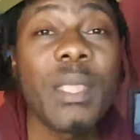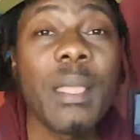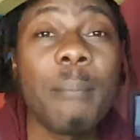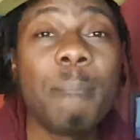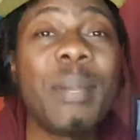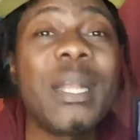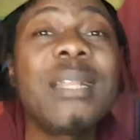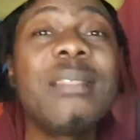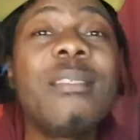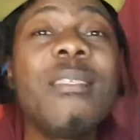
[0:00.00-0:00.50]

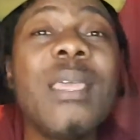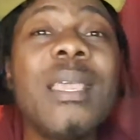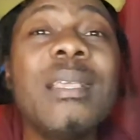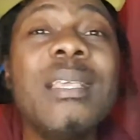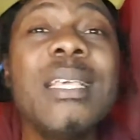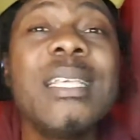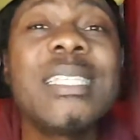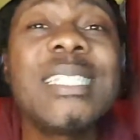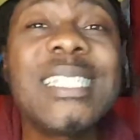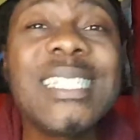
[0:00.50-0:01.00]
But
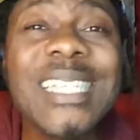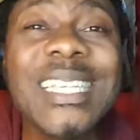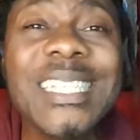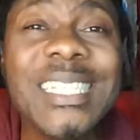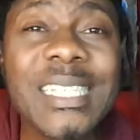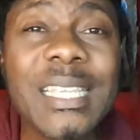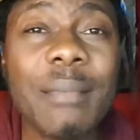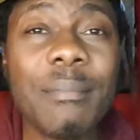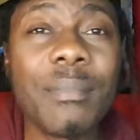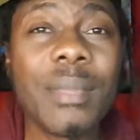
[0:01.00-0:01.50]
the
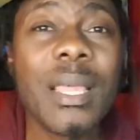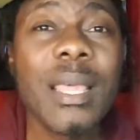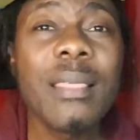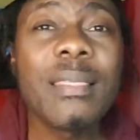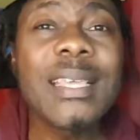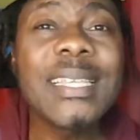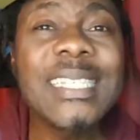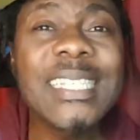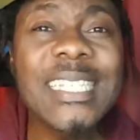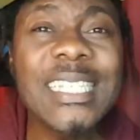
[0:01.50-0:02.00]
system
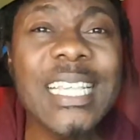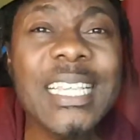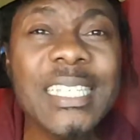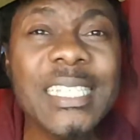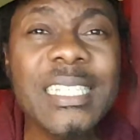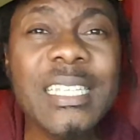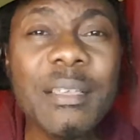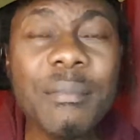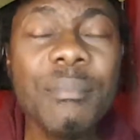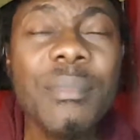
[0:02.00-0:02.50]

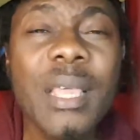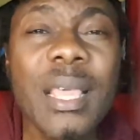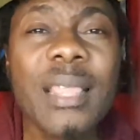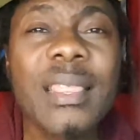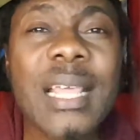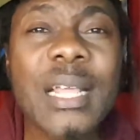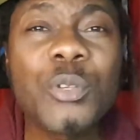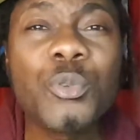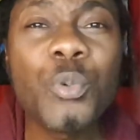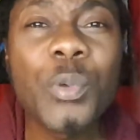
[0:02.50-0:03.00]

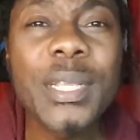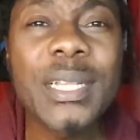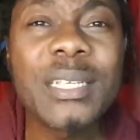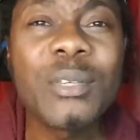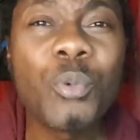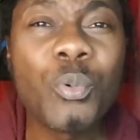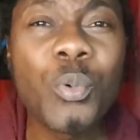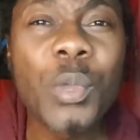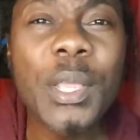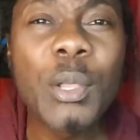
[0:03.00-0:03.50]
that we
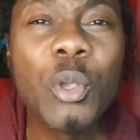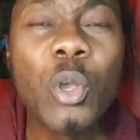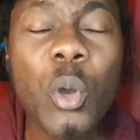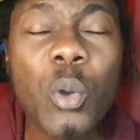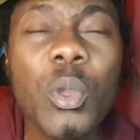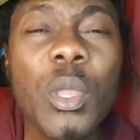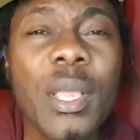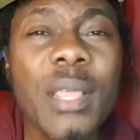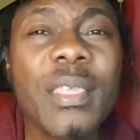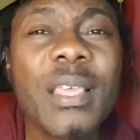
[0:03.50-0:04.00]

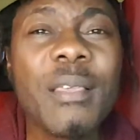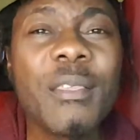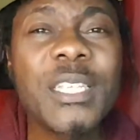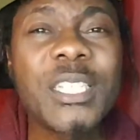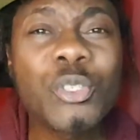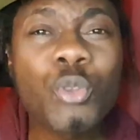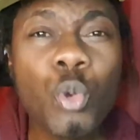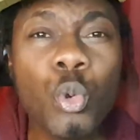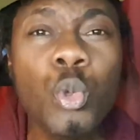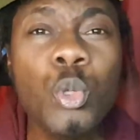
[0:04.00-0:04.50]
go, the
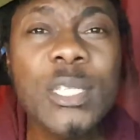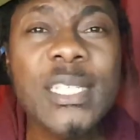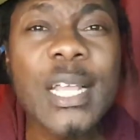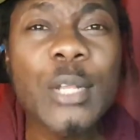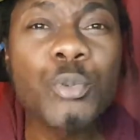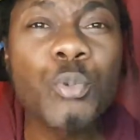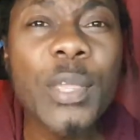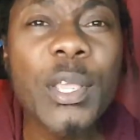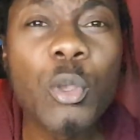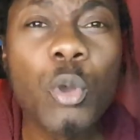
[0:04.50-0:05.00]
schools
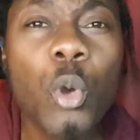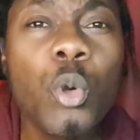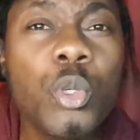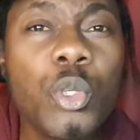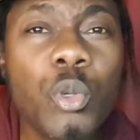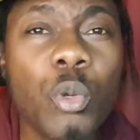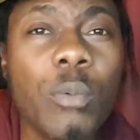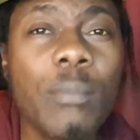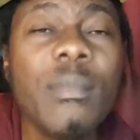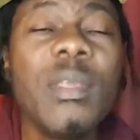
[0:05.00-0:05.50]
that we go
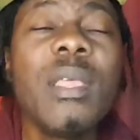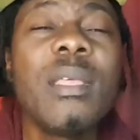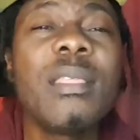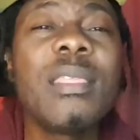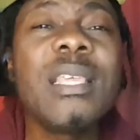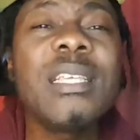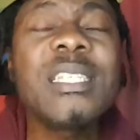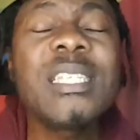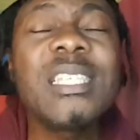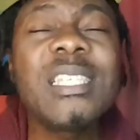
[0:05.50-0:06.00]
to,
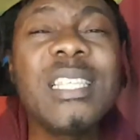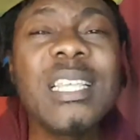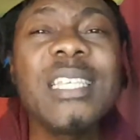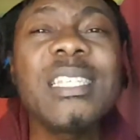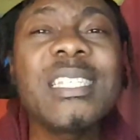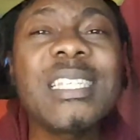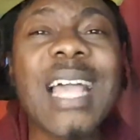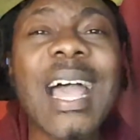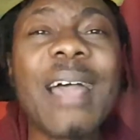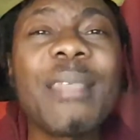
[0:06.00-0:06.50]

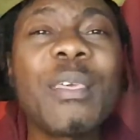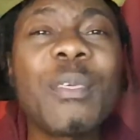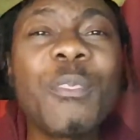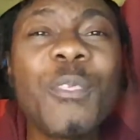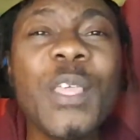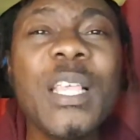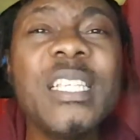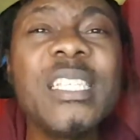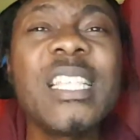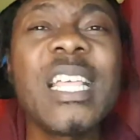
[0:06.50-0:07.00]
these are the
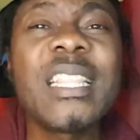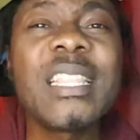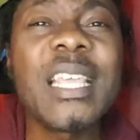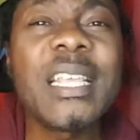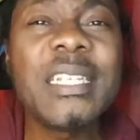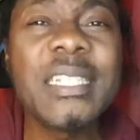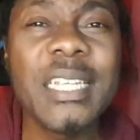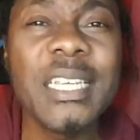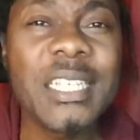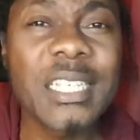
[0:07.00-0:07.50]
things that they
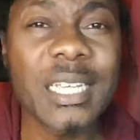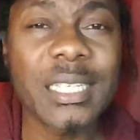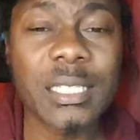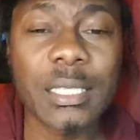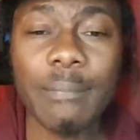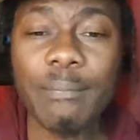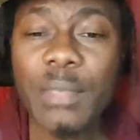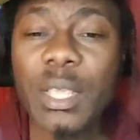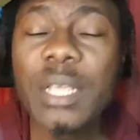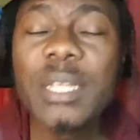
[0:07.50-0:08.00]
teach us.
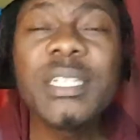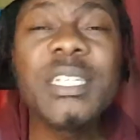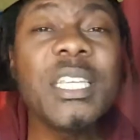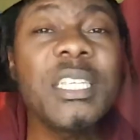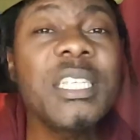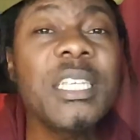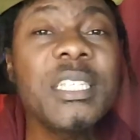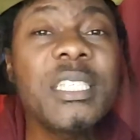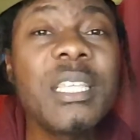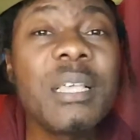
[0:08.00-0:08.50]

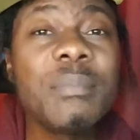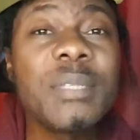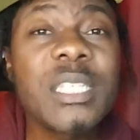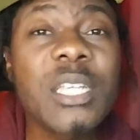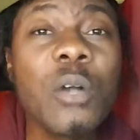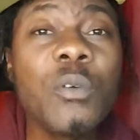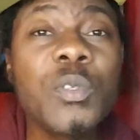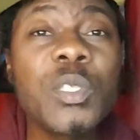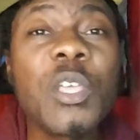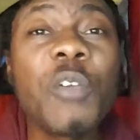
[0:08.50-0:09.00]
Teachers
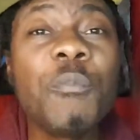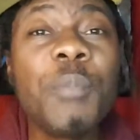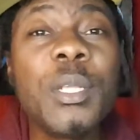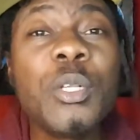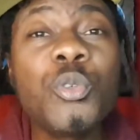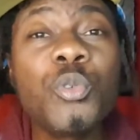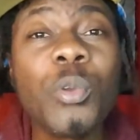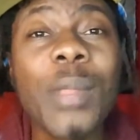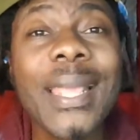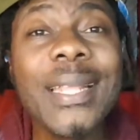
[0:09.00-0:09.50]
themselves, they've been
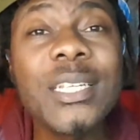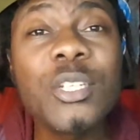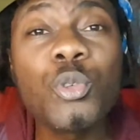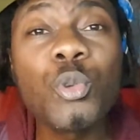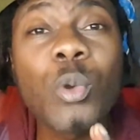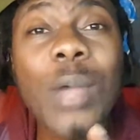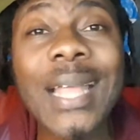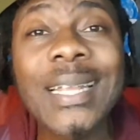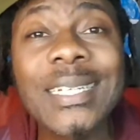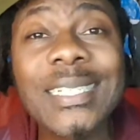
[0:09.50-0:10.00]
trained
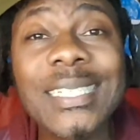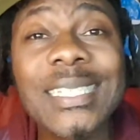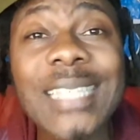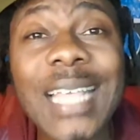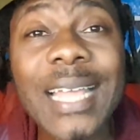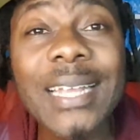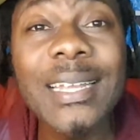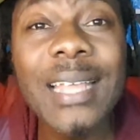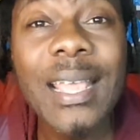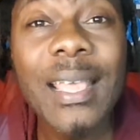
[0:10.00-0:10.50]
to
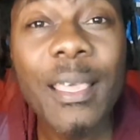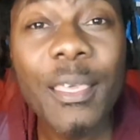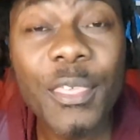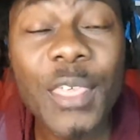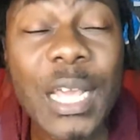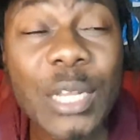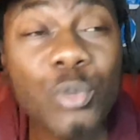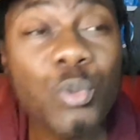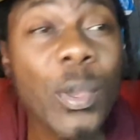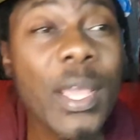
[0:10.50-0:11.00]
understand
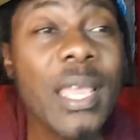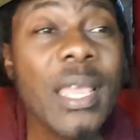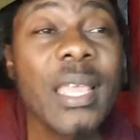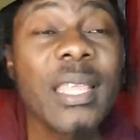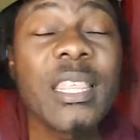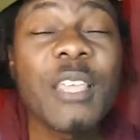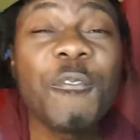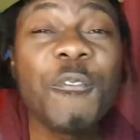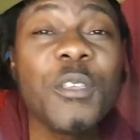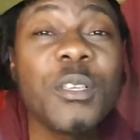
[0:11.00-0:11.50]
that way.
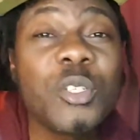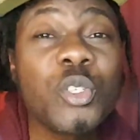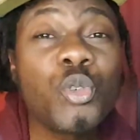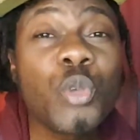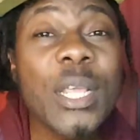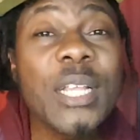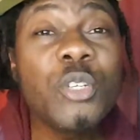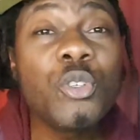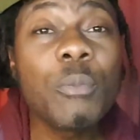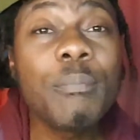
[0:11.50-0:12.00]
They've been
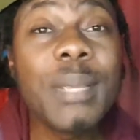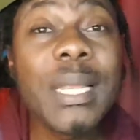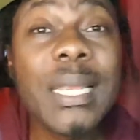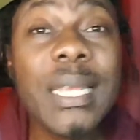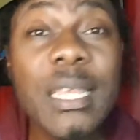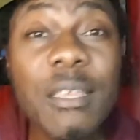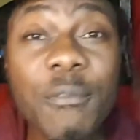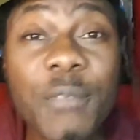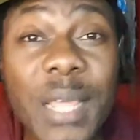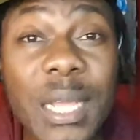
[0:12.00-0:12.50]
trained to
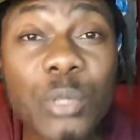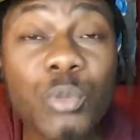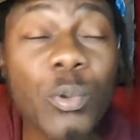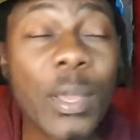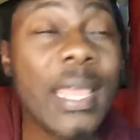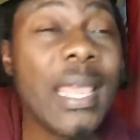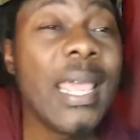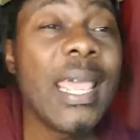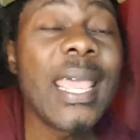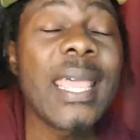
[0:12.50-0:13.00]
believe that
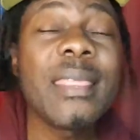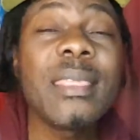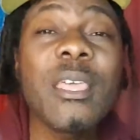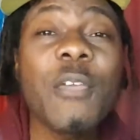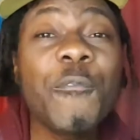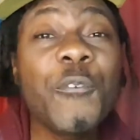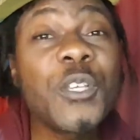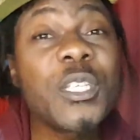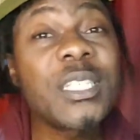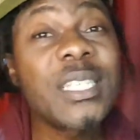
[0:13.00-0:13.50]
way. And
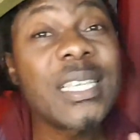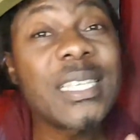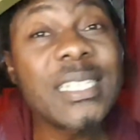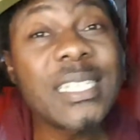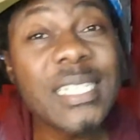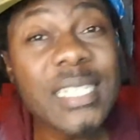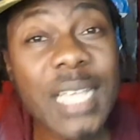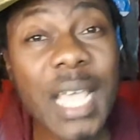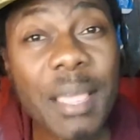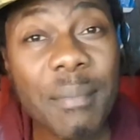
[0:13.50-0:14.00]
therefore, it's the
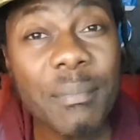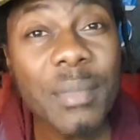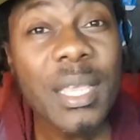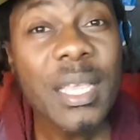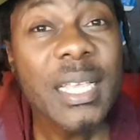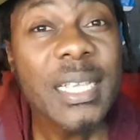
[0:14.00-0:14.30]
same